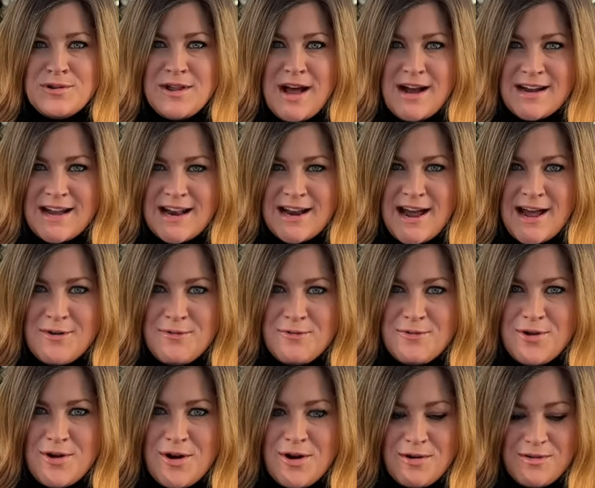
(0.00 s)
luck, and I don't
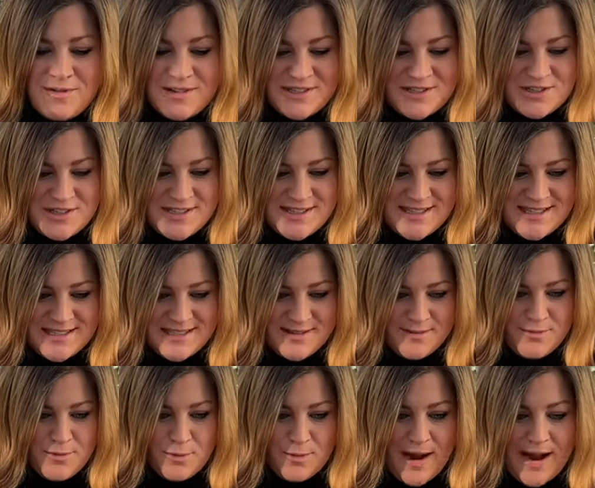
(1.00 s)
know if it's just these
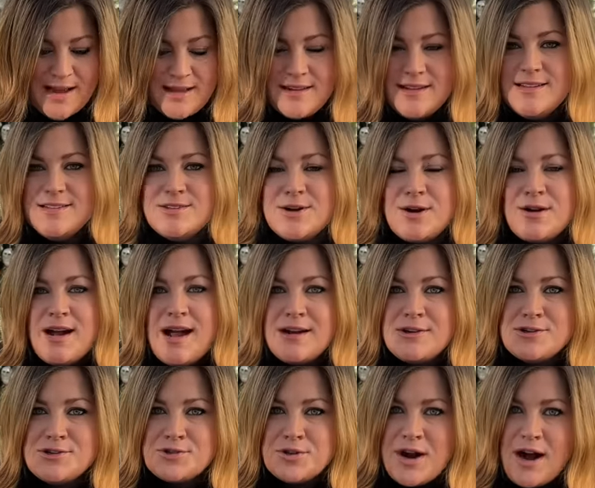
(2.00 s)
varieties are
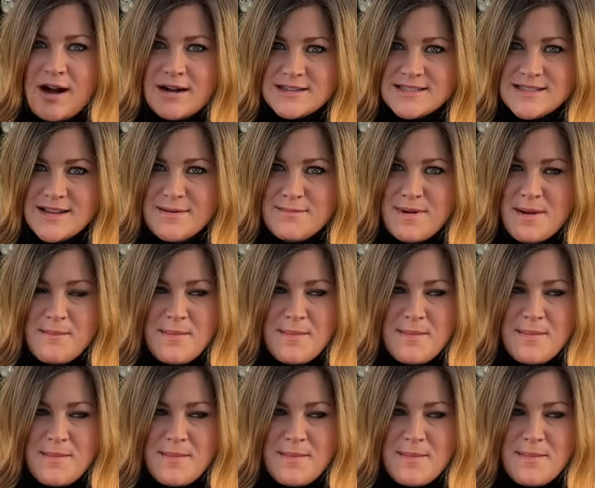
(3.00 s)
extra awesome.